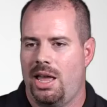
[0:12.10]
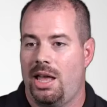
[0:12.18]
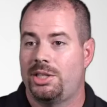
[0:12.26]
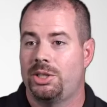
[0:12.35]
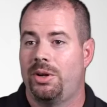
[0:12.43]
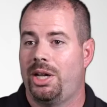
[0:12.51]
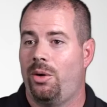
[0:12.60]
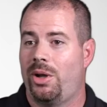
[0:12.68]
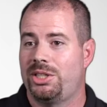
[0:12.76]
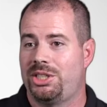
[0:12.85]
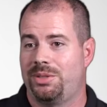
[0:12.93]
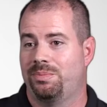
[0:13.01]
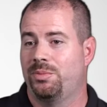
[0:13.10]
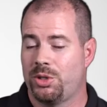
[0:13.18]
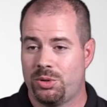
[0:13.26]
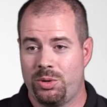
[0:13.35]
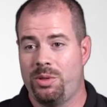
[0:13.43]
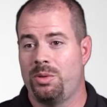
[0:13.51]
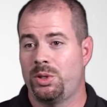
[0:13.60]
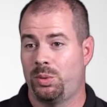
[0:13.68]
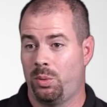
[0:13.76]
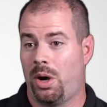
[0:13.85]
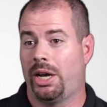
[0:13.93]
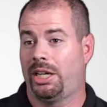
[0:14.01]
That's a great question. There's three
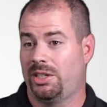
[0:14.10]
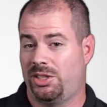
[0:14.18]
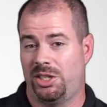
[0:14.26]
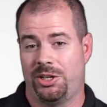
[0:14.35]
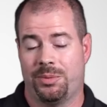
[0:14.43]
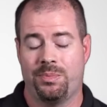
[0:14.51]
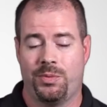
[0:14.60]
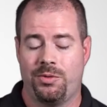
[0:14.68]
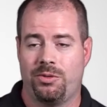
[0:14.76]
things we want to consider.